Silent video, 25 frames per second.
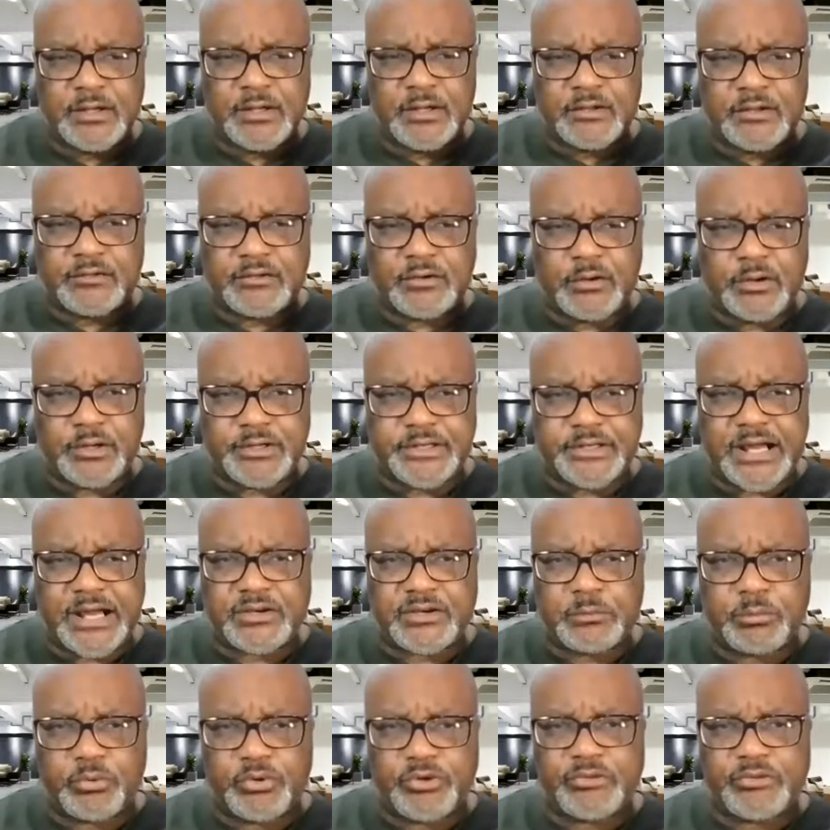So uh,
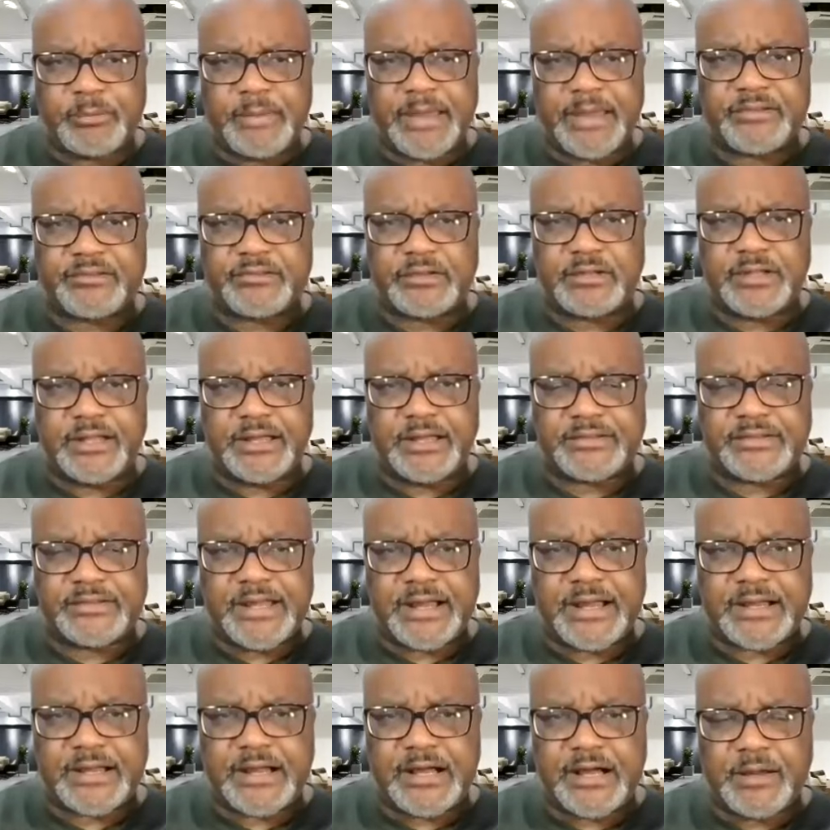
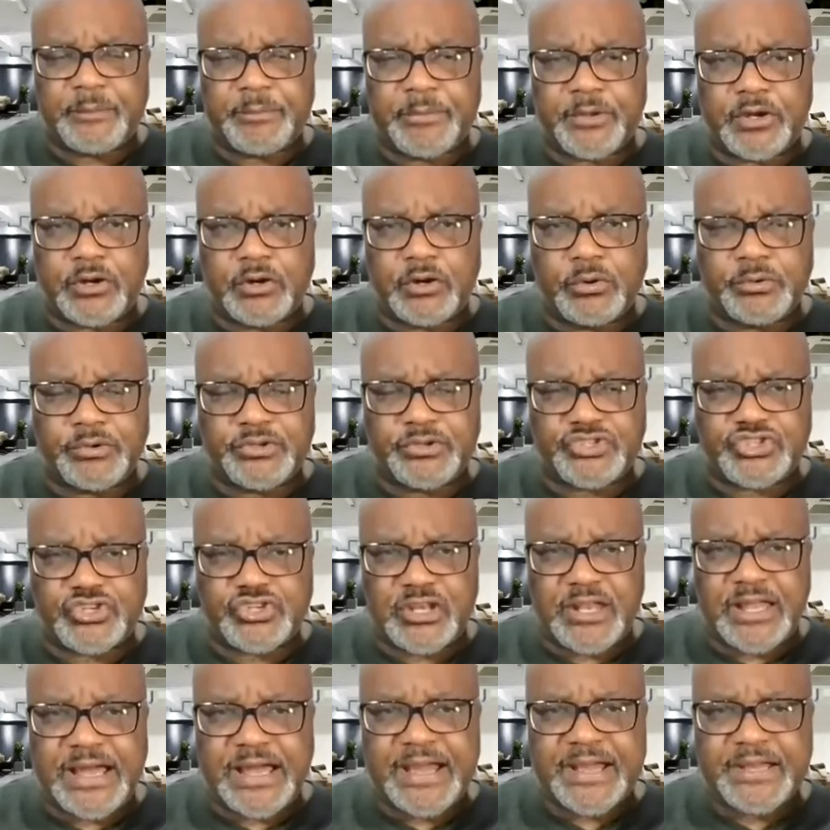drboycemasterclass.com. The code is
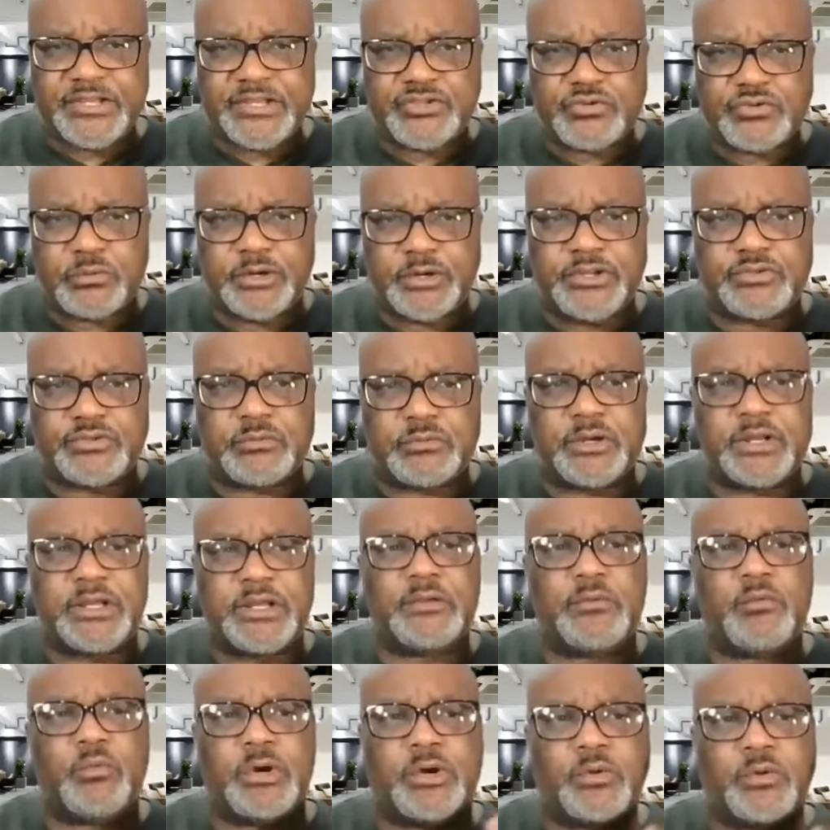July 2020,
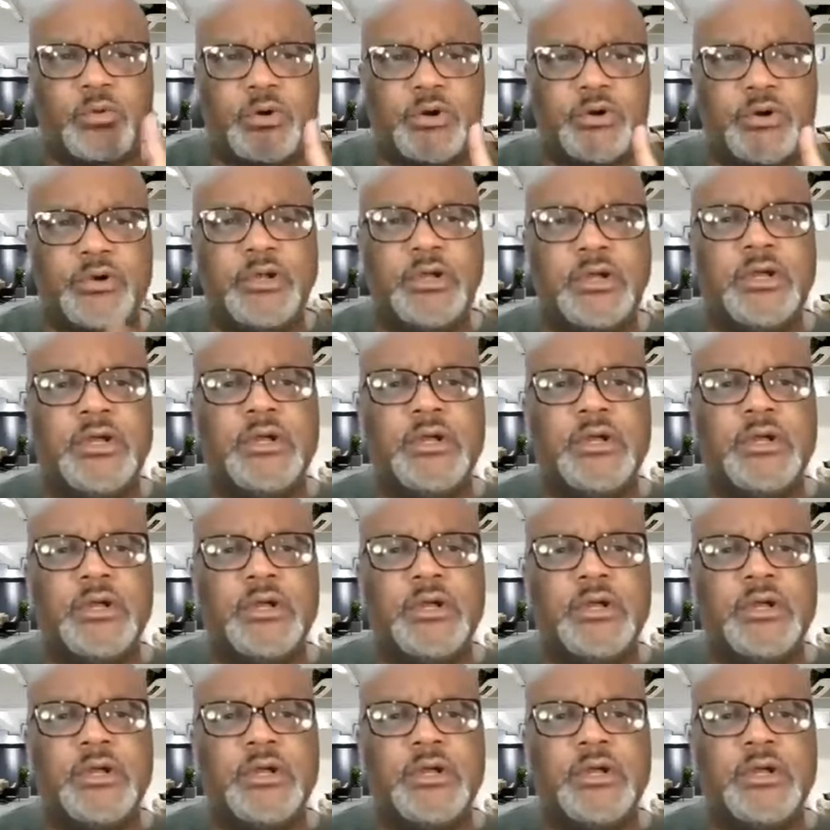one word.